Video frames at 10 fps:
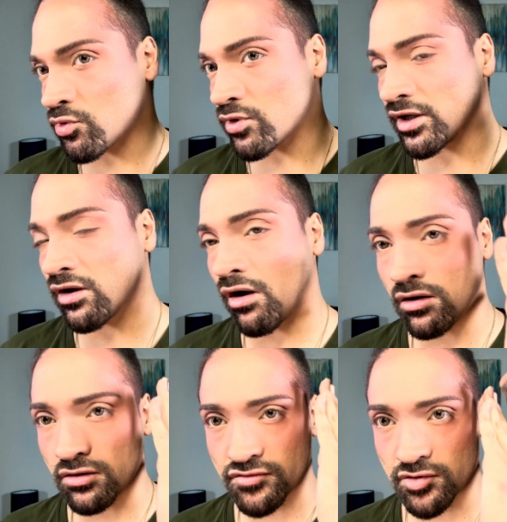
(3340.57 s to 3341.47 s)
bring
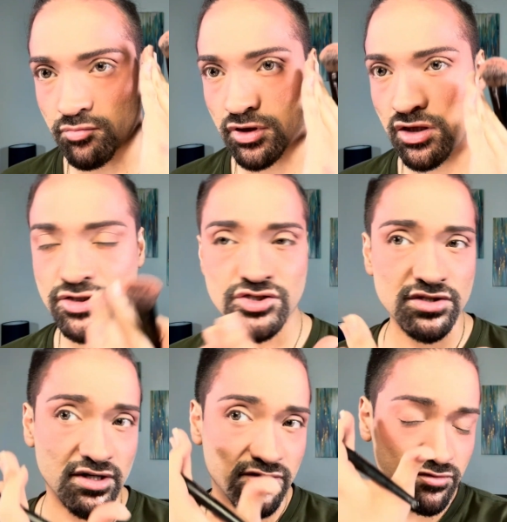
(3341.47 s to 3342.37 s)
all of the blush
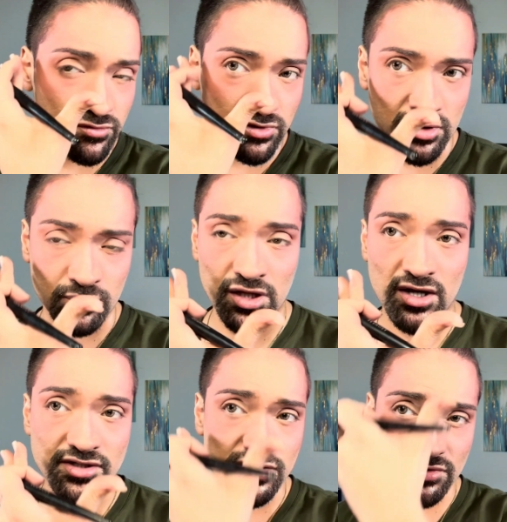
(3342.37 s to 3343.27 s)
that I've
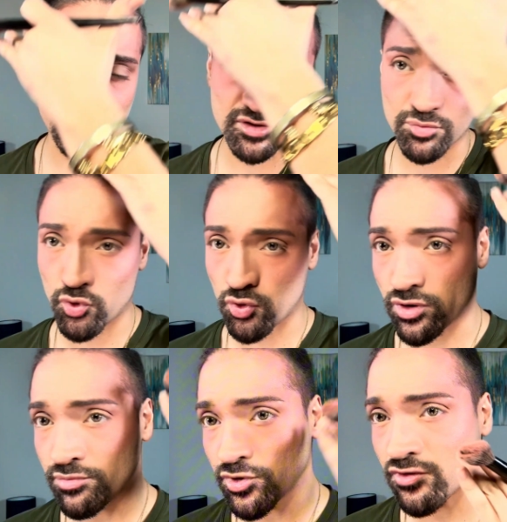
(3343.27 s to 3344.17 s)
applied to the
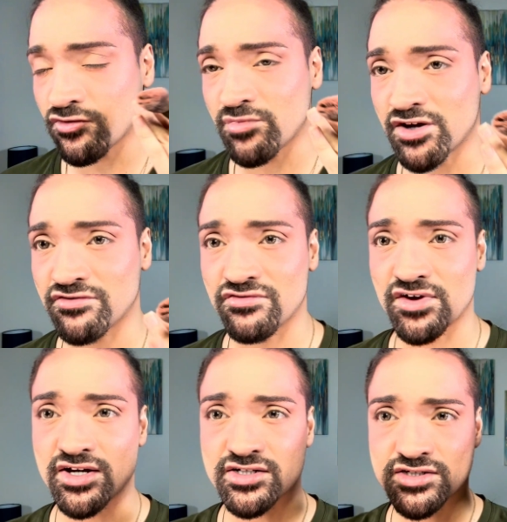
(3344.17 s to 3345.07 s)
perimeter of my
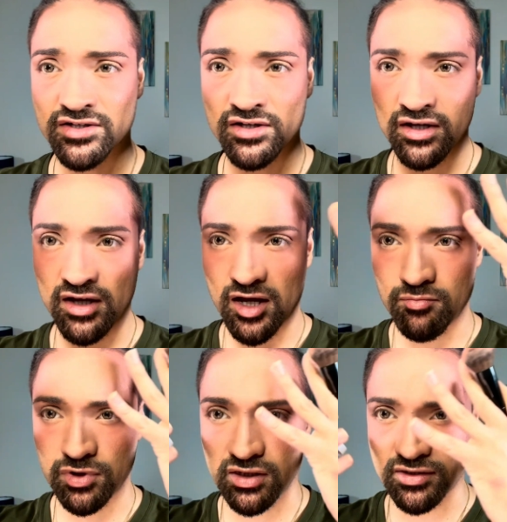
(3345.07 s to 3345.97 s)
face and
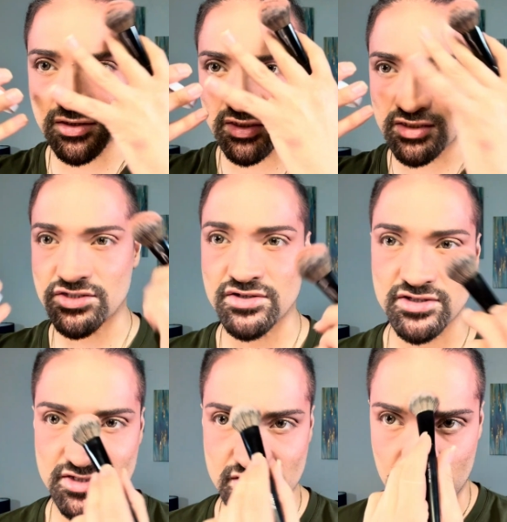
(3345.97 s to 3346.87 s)
blend it into the
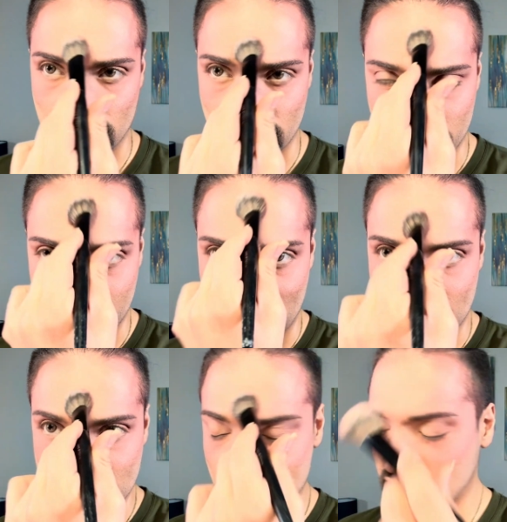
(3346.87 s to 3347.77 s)
center of the
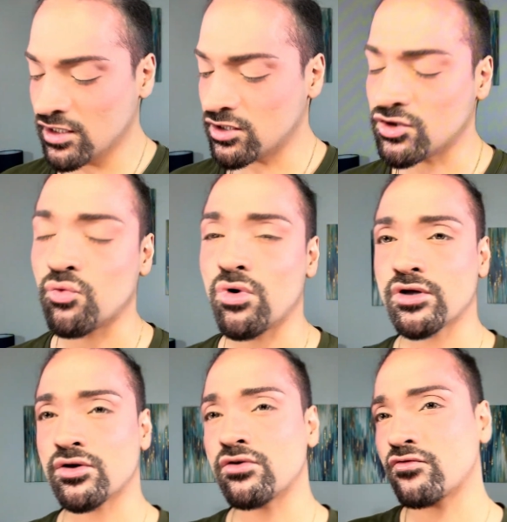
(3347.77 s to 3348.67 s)
face. You want
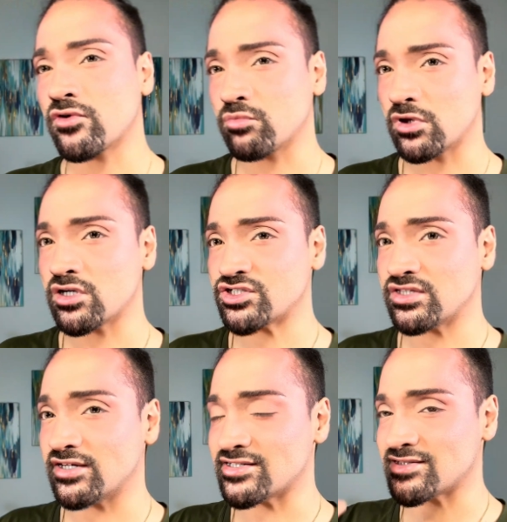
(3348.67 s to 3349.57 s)
to go for a blush
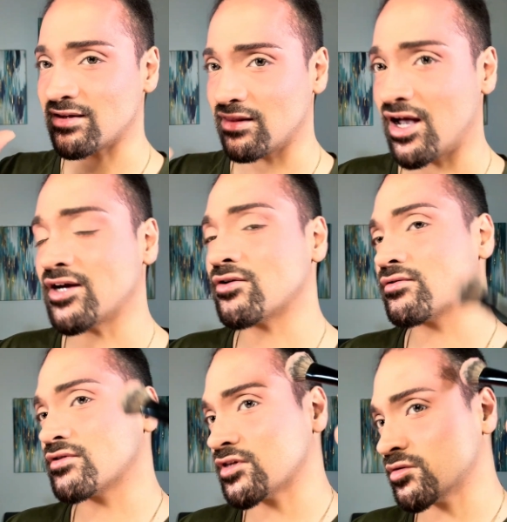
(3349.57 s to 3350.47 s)
that is
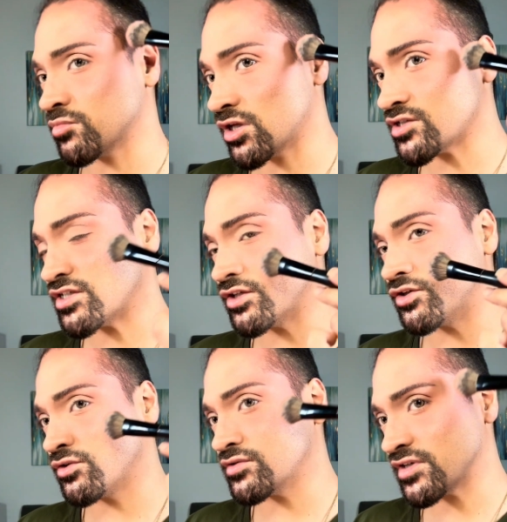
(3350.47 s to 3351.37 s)
lighter than the blush that
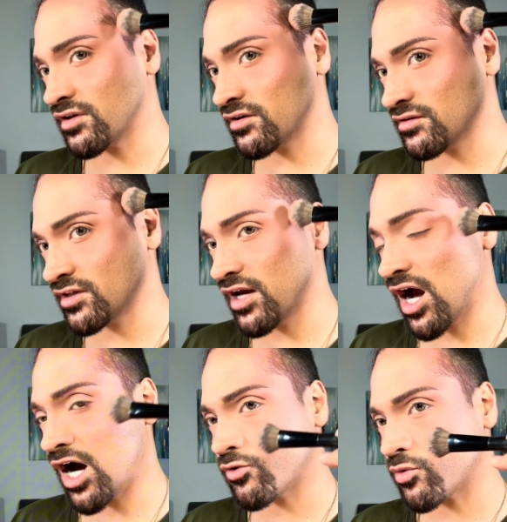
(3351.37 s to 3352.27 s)
you use on the
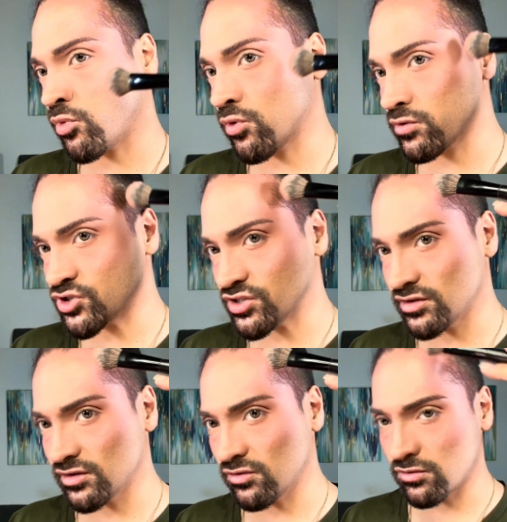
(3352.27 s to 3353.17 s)
outer
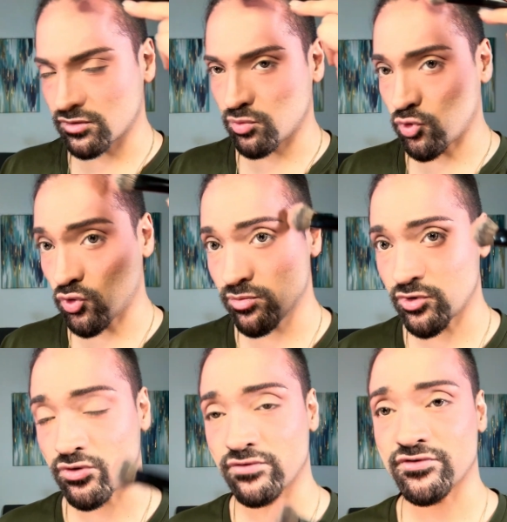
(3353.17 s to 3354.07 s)
portion or the
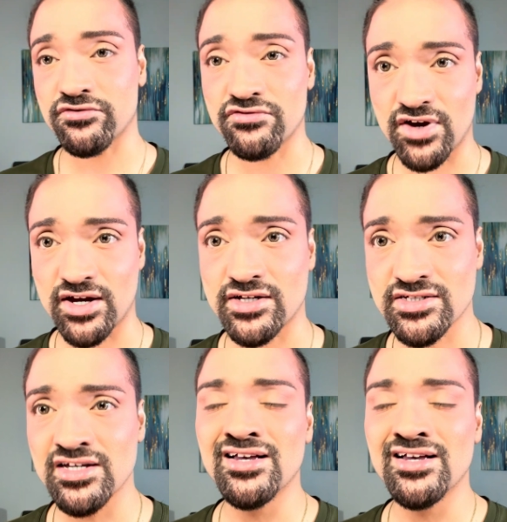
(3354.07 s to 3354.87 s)
perimeter of your face,